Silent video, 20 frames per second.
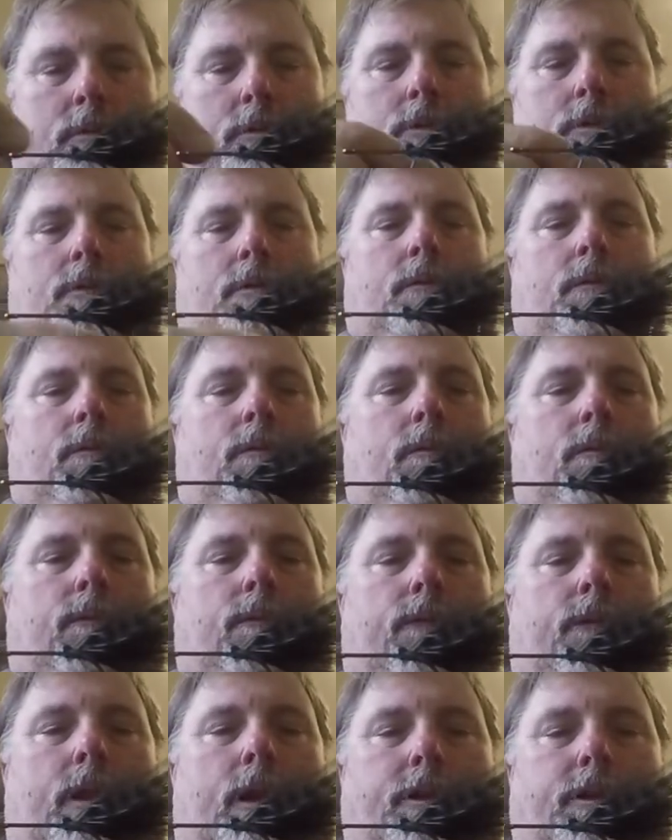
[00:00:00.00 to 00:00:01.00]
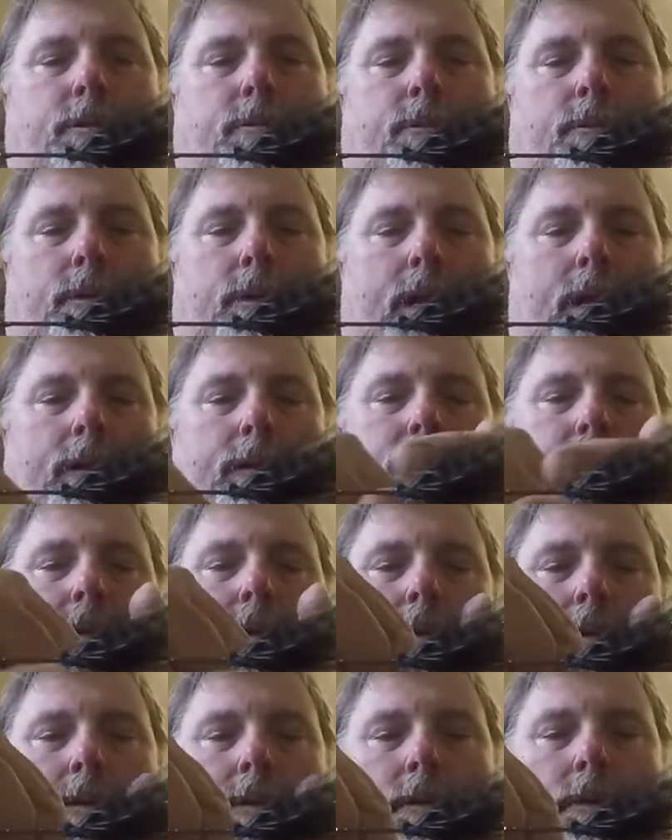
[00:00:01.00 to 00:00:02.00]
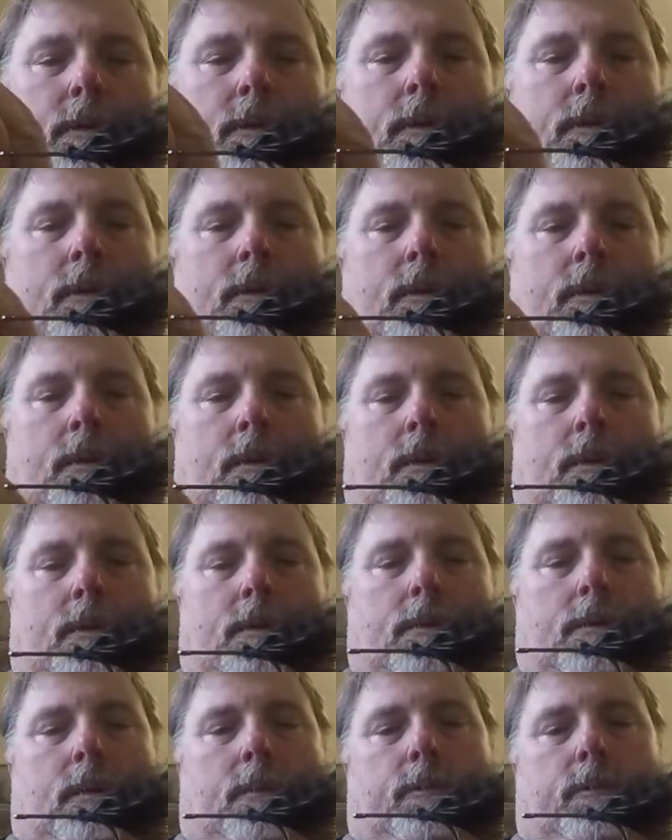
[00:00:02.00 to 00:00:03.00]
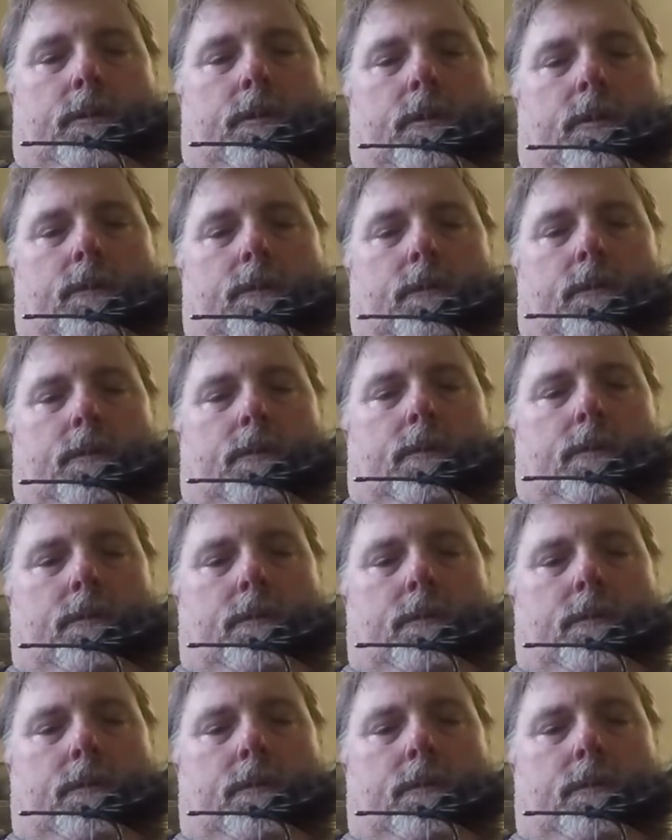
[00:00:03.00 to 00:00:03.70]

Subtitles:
2 Flashabou accent, doubled over.